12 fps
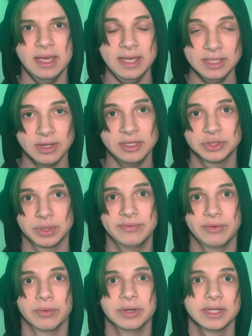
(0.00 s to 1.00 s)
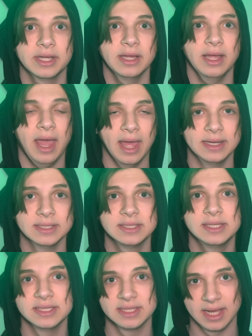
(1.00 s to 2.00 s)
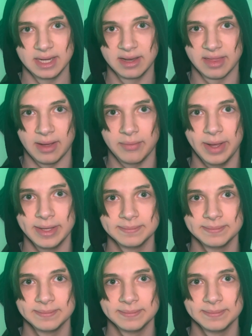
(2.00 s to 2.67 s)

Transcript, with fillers: It's all straightforward and designed that way.